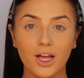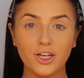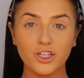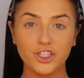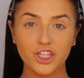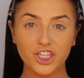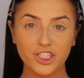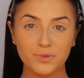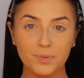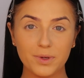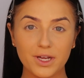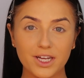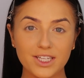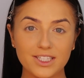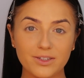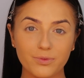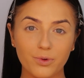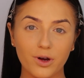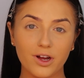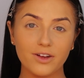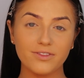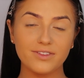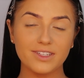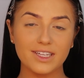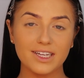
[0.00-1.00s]
Just because of
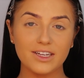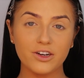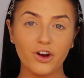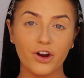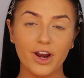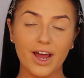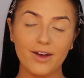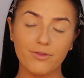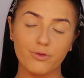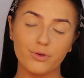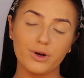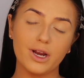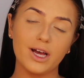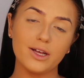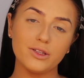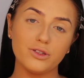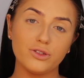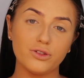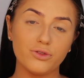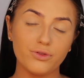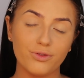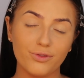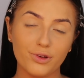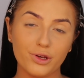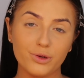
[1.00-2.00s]
what I've seen on everyone
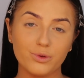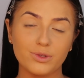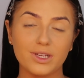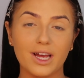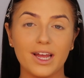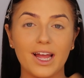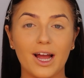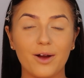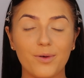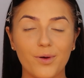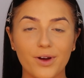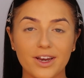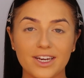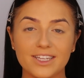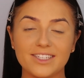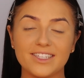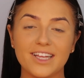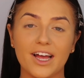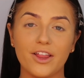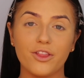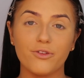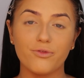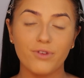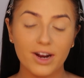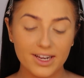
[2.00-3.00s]
else's reviews, I am going to
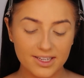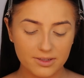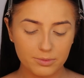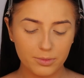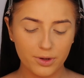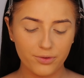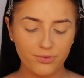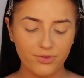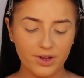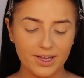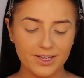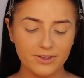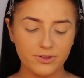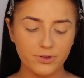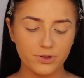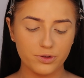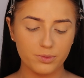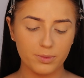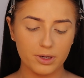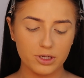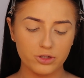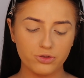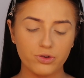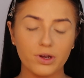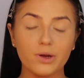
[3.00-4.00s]
set the rest of my face using
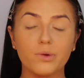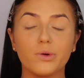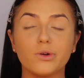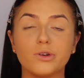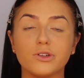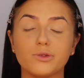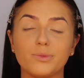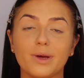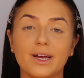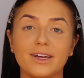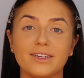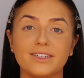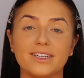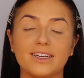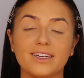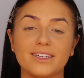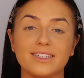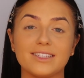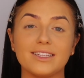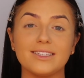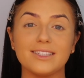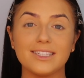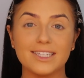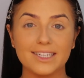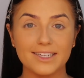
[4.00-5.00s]
my Trigger
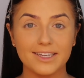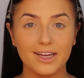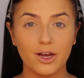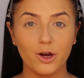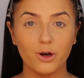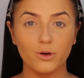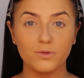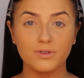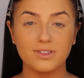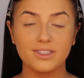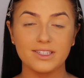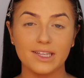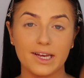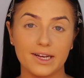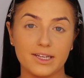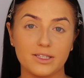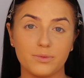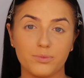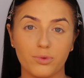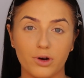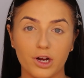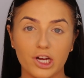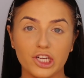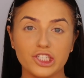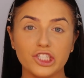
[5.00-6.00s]
Cosmetics T06
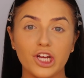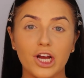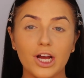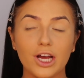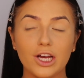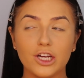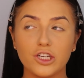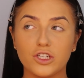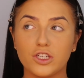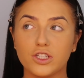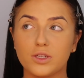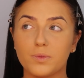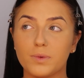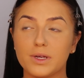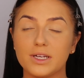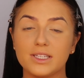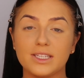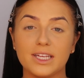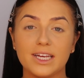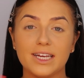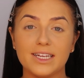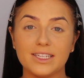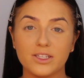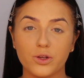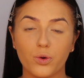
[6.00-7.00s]
brush, just because
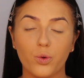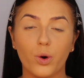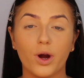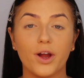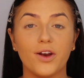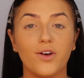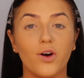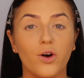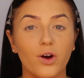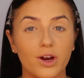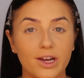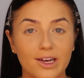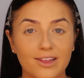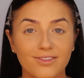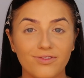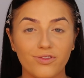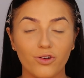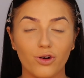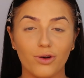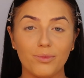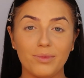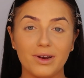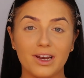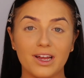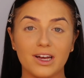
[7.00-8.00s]
it is quite an oily
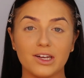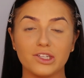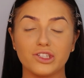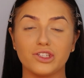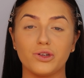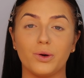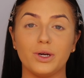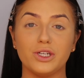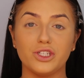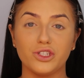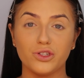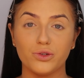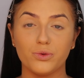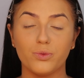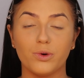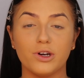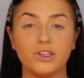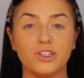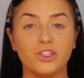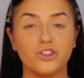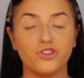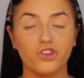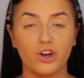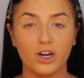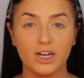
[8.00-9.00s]
formula, so I do
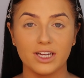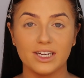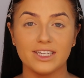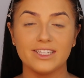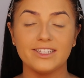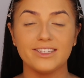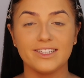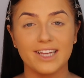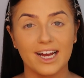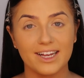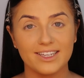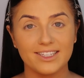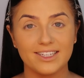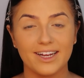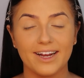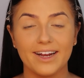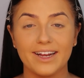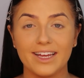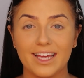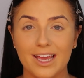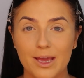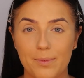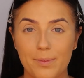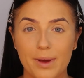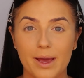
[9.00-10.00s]
want to try and set it
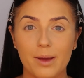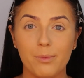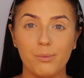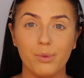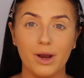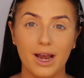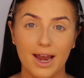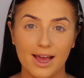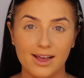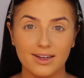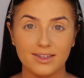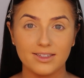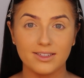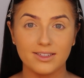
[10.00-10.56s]
and keep it in place.